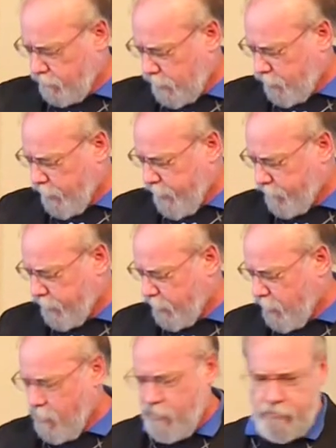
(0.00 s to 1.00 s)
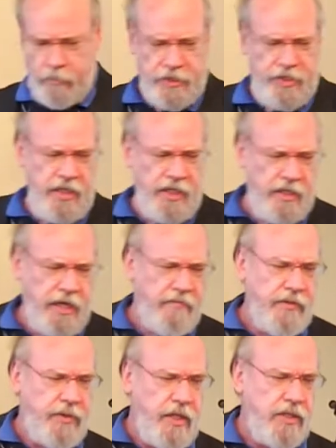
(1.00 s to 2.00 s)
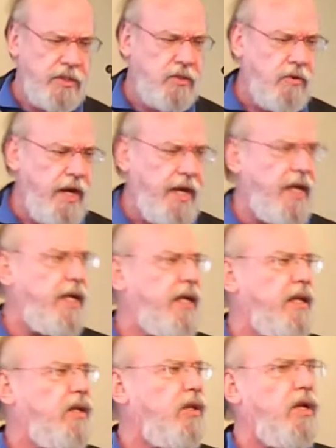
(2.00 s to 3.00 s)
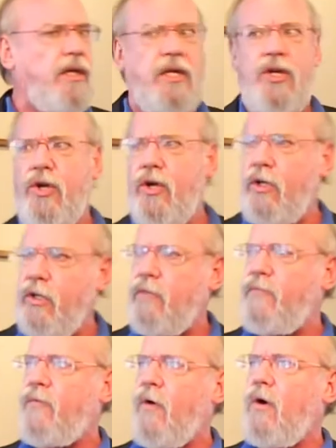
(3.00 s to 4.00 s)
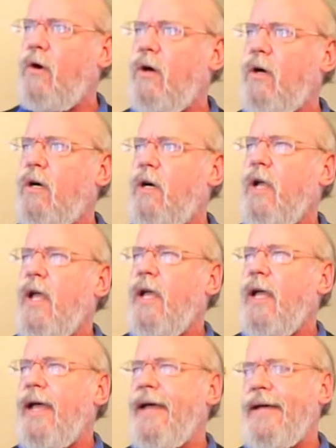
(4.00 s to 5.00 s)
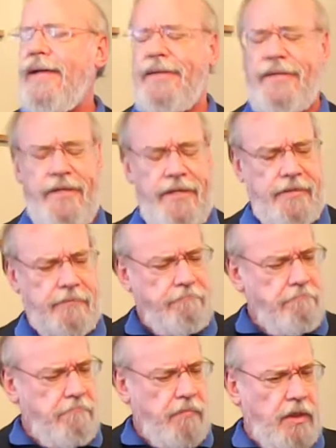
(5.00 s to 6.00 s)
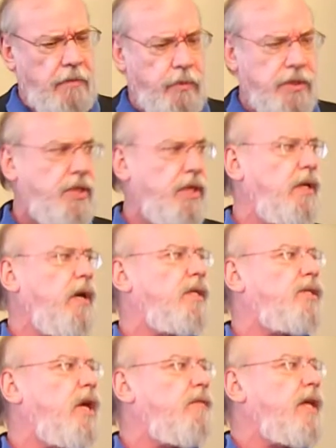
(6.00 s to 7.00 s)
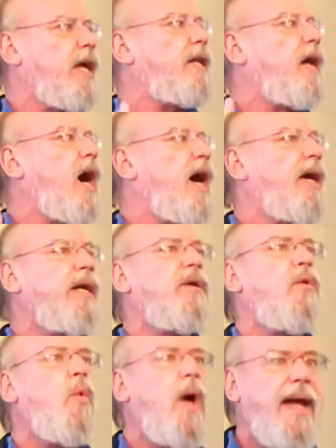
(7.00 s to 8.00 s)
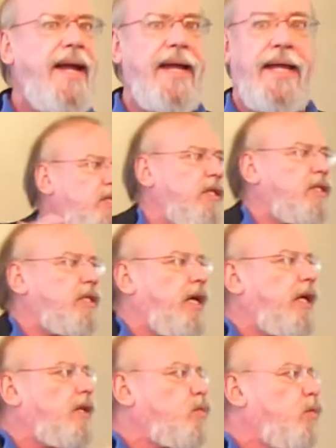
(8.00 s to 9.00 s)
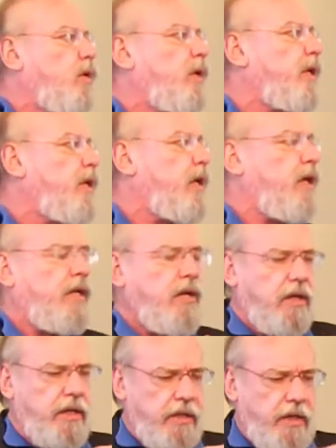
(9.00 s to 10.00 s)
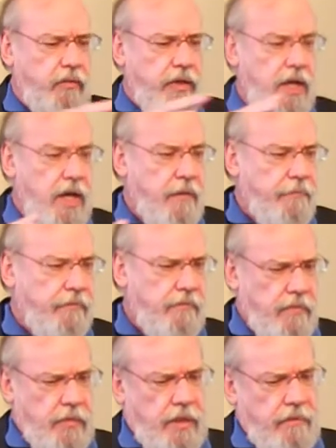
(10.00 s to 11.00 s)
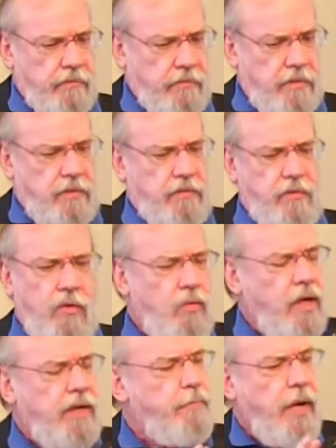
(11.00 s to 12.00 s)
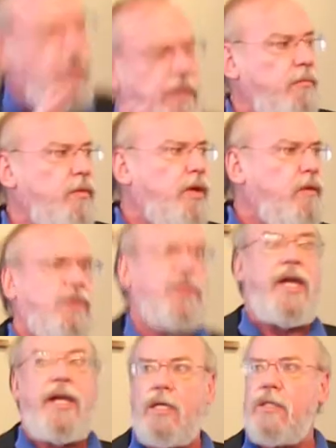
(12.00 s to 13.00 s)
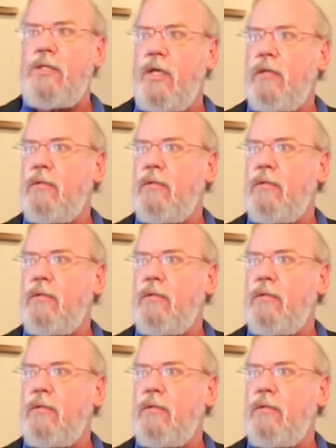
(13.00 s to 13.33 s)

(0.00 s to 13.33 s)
That we have to go and pretend everything's great and look good for and present ourselves and hide away that set us worrying and that we don't want to bother him with those things.